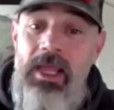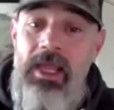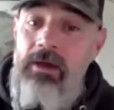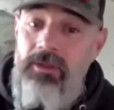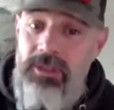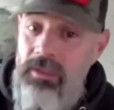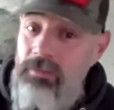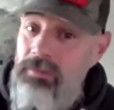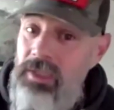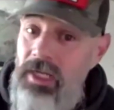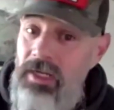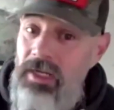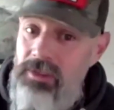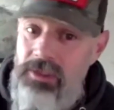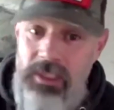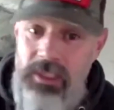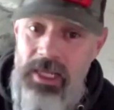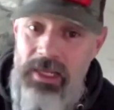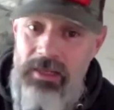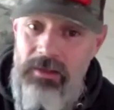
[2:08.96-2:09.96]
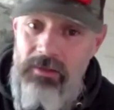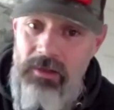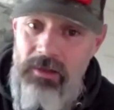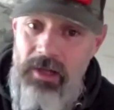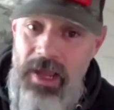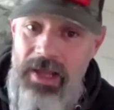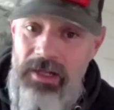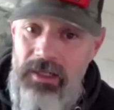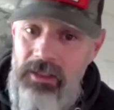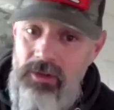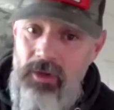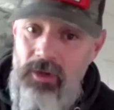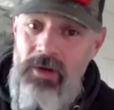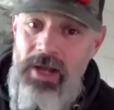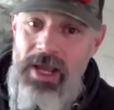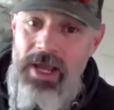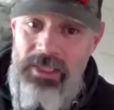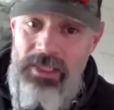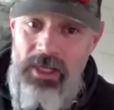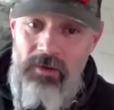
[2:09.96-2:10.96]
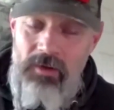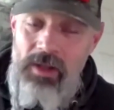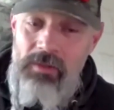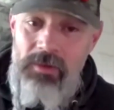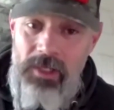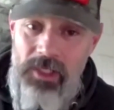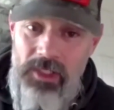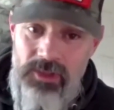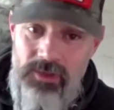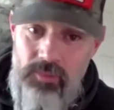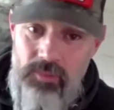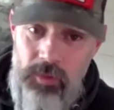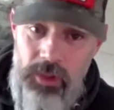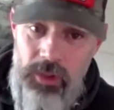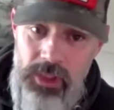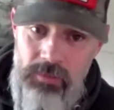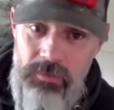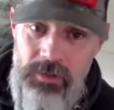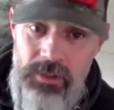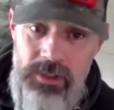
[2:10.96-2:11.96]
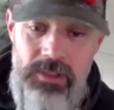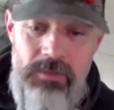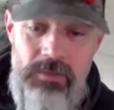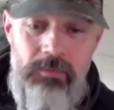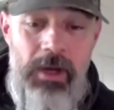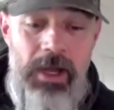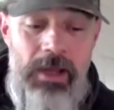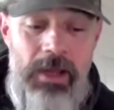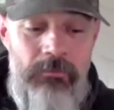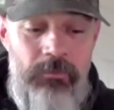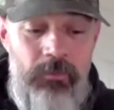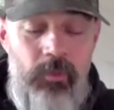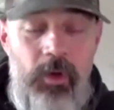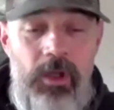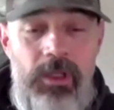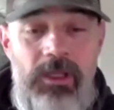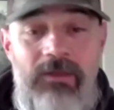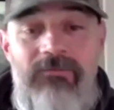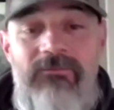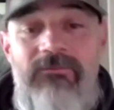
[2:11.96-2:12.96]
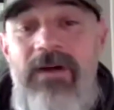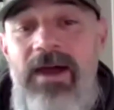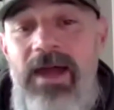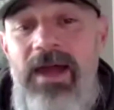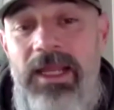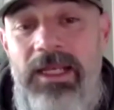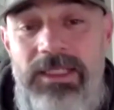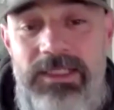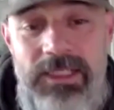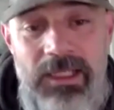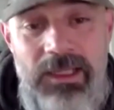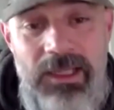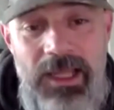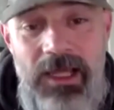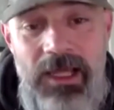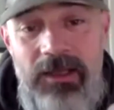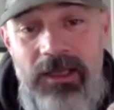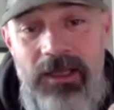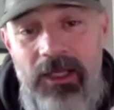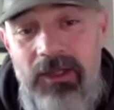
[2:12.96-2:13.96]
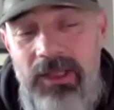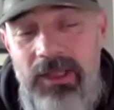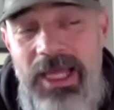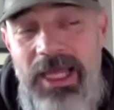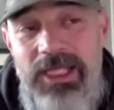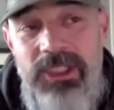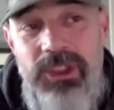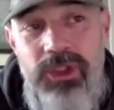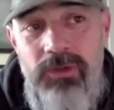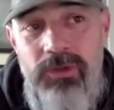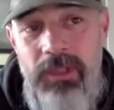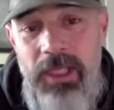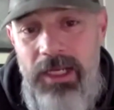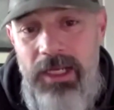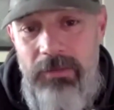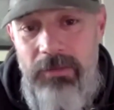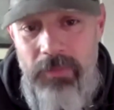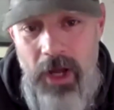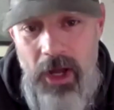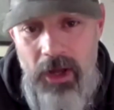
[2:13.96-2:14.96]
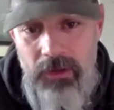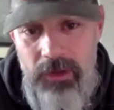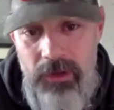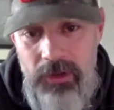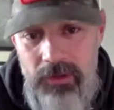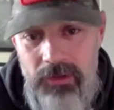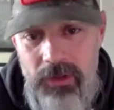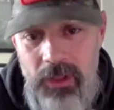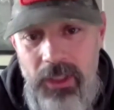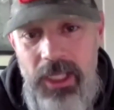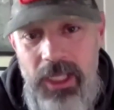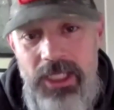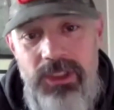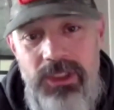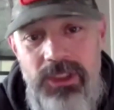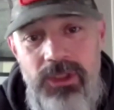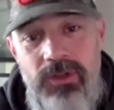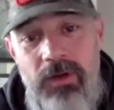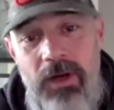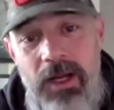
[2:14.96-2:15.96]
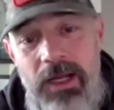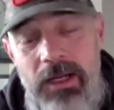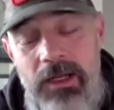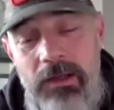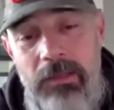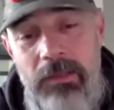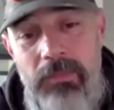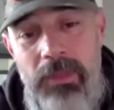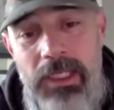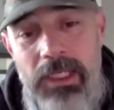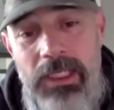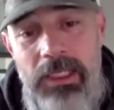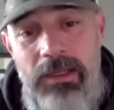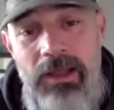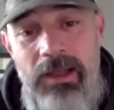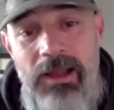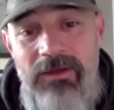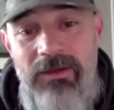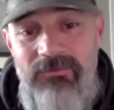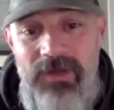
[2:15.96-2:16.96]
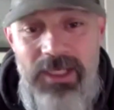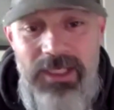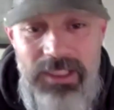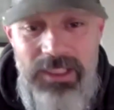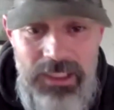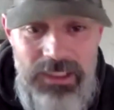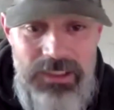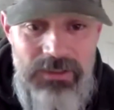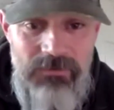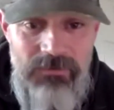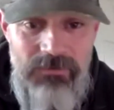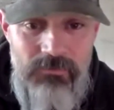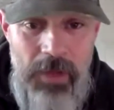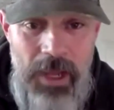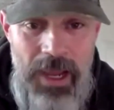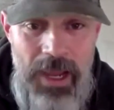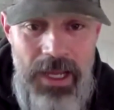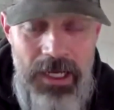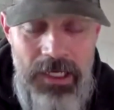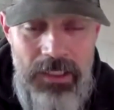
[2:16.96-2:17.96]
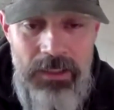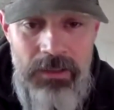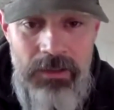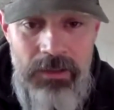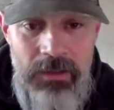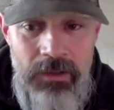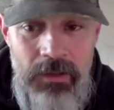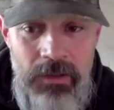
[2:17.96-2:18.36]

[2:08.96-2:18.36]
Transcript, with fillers: now sometimes you can't act, you don't act that way because we're humans. But what you find is the, le- the less you let it bother you, the less you try and be vindictive back,